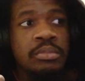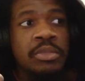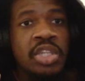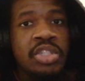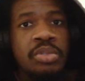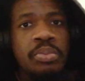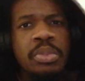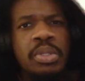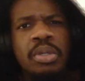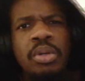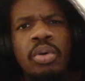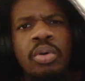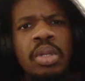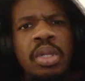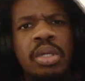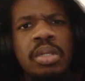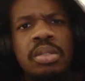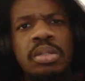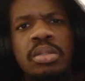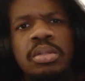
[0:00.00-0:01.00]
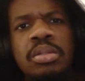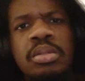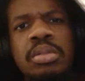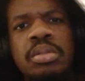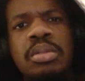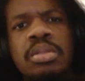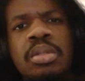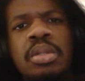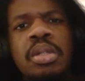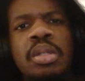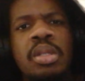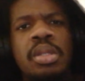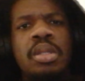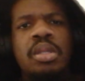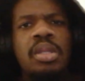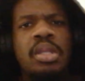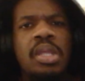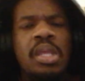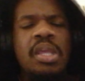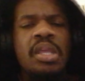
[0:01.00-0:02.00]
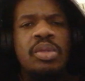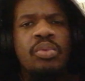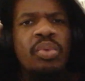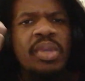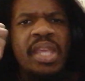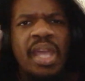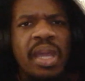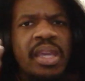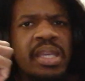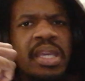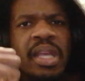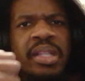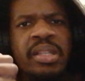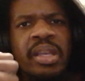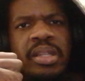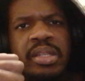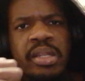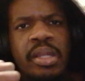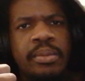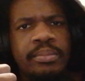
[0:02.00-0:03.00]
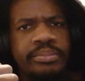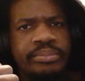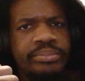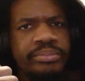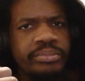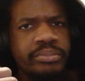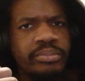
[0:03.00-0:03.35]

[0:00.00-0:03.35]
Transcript: Is me, hold on. We can get at them.